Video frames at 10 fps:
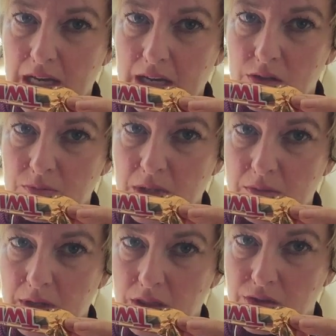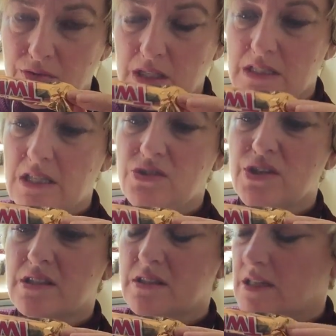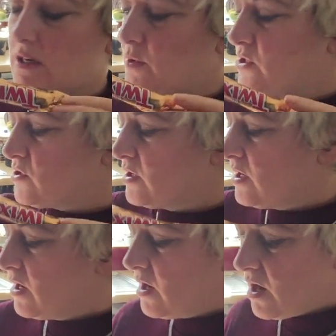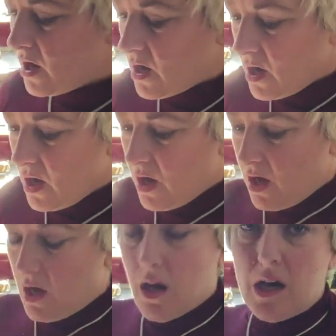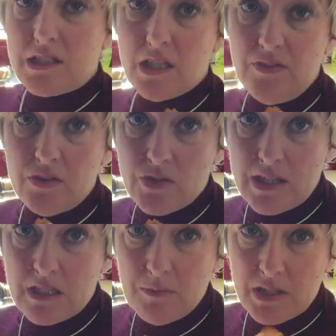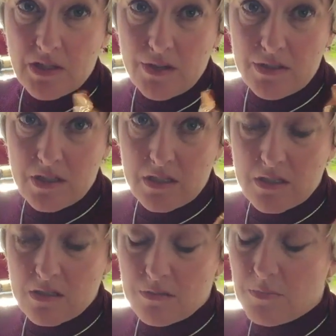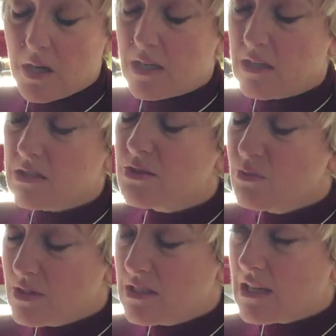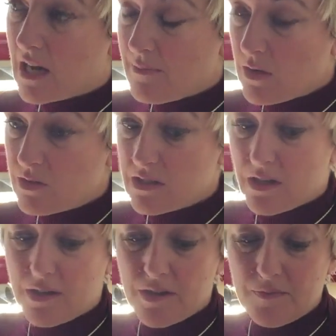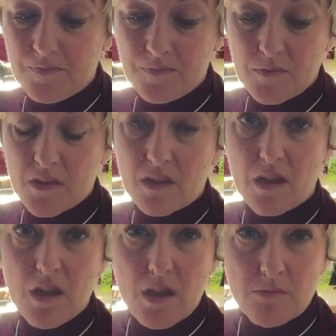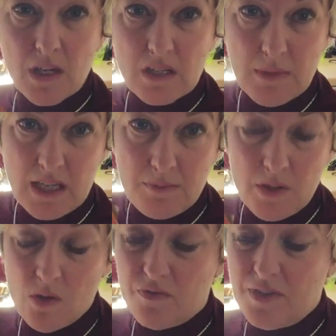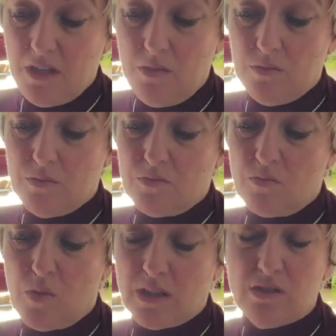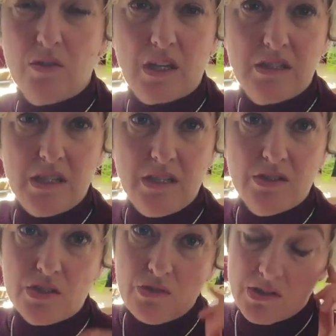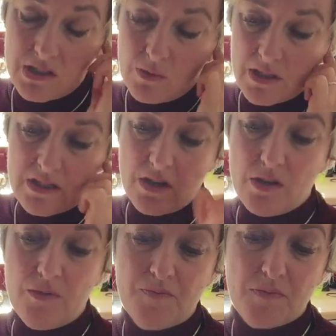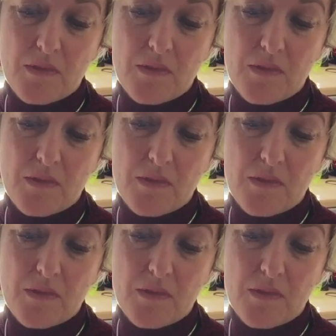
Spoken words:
that out as being about 3 sins yesterday, which I don't know if you tasted my salted caramel dessert. I'm going to make a banoffee one, sort of like a deconstructed one. So